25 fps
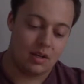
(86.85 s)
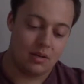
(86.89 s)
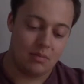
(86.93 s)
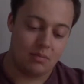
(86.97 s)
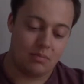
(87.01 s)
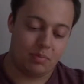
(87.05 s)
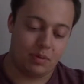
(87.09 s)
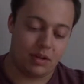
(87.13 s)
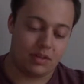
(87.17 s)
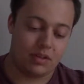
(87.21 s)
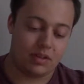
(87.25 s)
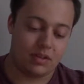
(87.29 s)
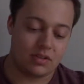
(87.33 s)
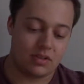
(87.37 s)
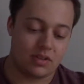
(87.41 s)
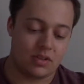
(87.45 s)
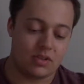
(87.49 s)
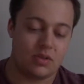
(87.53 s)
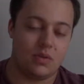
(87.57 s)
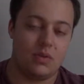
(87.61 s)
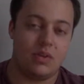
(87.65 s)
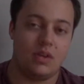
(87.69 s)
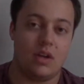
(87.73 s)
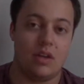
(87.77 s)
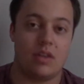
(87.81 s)
But there's
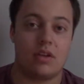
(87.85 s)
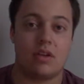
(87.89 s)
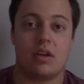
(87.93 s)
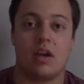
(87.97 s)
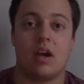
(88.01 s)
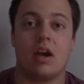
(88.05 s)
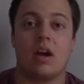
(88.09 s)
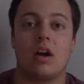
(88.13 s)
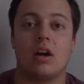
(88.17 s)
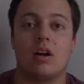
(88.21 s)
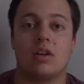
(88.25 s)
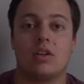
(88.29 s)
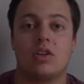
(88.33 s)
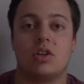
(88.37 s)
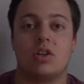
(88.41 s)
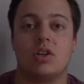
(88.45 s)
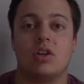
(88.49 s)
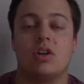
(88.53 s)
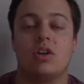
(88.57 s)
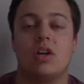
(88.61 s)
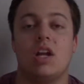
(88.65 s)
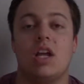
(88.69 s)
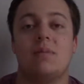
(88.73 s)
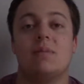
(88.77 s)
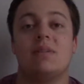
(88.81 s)
also another
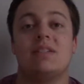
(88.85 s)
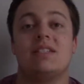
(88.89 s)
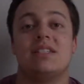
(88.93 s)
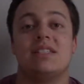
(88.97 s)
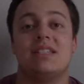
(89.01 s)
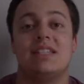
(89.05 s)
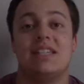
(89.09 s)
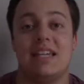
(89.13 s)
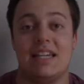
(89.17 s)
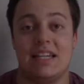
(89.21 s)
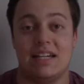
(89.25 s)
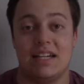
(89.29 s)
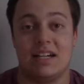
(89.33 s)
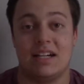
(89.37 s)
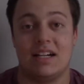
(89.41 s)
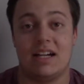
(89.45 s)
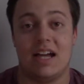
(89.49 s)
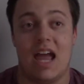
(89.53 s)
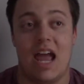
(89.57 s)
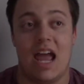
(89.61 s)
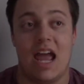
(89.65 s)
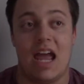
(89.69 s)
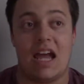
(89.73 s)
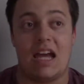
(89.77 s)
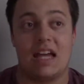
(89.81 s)
character, her name is
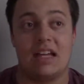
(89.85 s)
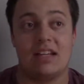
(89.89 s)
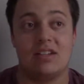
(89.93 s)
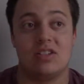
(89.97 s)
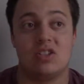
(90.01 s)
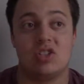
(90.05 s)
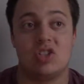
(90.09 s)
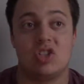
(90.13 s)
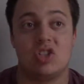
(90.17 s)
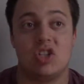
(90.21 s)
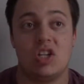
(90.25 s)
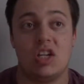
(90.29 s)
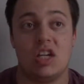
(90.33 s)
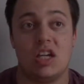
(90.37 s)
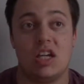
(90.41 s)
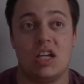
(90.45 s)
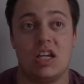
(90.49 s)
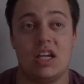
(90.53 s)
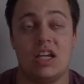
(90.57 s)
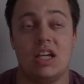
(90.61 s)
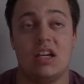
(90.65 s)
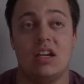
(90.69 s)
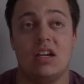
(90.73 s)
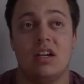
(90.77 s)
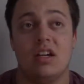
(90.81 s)
Dina, and
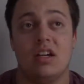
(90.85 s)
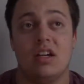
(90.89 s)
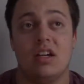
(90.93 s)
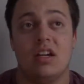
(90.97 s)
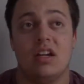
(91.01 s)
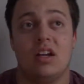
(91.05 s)
she